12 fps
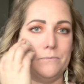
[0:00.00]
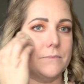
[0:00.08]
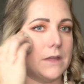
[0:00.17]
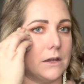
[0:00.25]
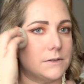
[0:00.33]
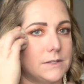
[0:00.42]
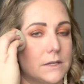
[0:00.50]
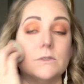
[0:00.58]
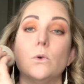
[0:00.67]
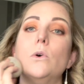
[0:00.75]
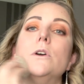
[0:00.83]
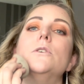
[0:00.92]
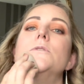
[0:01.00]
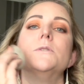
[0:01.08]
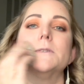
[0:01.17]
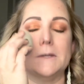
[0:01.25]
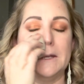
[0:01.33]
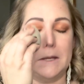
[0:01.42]
excess
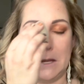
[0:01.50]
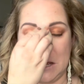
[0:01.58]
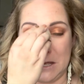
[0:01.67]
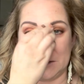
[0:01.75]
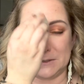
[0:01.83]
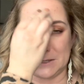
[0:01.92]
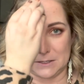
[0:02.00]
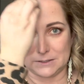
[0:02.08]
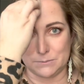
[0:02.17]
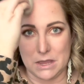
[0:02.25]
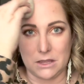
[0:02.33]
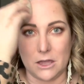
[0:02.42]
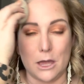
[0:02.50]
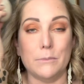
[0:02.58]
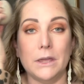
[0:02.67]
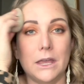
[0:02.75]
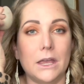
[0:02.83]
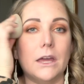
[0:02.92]
oils, any excess makeup,
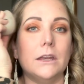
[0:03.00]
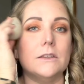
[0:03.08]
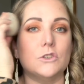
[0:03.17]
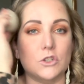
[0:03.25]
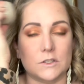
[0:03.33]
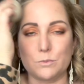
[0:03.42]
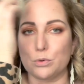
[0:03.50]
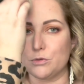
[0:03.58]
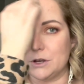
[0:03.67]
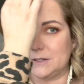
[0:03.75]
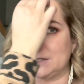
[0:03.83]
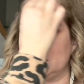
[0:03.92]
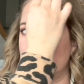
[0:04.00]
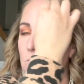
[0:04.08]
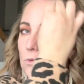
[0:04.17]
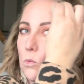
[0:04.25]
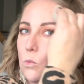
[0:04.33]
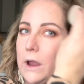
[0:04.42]
and it's just pressing it
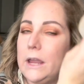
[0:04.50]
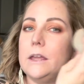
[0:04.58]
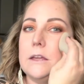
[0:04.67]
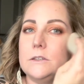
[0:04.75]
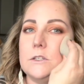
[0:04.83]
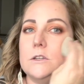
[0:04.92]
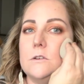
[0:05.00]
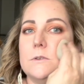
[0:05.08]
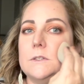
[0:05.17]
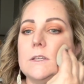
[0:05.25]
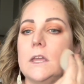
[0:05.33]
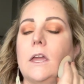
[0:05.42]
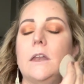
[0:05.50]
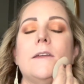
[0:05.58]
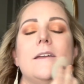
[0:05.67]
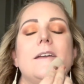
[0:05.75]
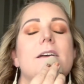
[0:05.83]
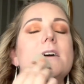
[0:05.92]
right into your skin.
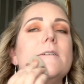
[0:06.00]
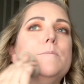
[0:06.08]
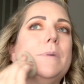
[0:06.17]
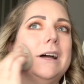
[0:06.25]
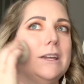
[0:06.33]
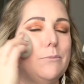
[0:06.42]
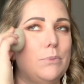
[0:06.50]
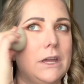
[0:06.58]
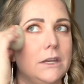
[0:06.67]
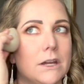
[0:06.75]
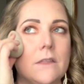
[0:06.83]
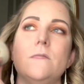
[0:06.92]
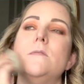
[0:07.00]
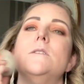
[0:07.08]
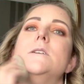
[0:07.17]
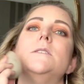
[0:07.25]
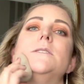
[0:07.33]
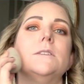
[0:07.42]
In my opinion,
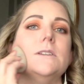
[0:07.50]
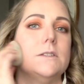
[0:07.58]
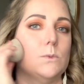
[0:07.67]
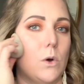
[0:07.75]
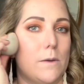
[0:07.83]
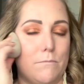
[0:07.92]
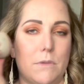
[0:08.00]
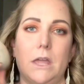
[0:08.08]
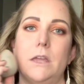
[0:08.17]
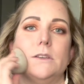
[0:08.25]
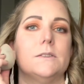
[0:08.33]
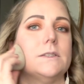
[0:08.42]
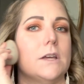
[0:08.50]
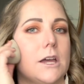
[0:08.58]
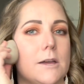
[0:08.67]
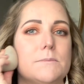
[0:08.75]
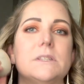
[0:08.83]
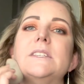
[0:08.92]
this is what makes
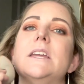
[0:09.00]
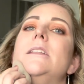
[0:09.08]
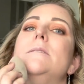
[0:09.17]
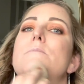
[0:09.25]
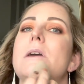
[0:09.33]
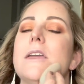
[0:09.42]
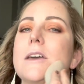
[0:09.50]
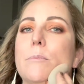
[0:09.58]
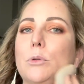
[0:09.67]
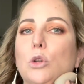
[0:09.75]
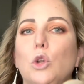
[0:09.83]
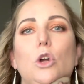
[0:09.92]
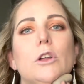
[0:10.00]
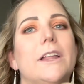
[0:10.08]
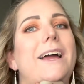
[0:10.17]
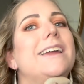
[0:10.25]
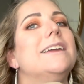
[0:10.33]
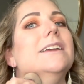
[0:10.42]
SEINT makeup look
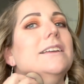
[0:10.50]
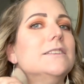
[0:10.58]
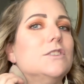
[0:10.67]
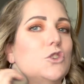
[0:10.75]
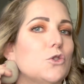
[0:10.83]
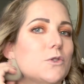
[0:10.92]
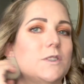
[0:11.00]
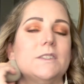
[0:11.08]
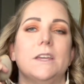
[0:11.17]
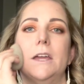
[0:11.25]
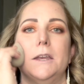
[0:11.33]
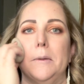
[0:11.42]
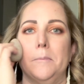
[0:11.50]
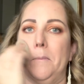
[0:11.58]
like it's your skin.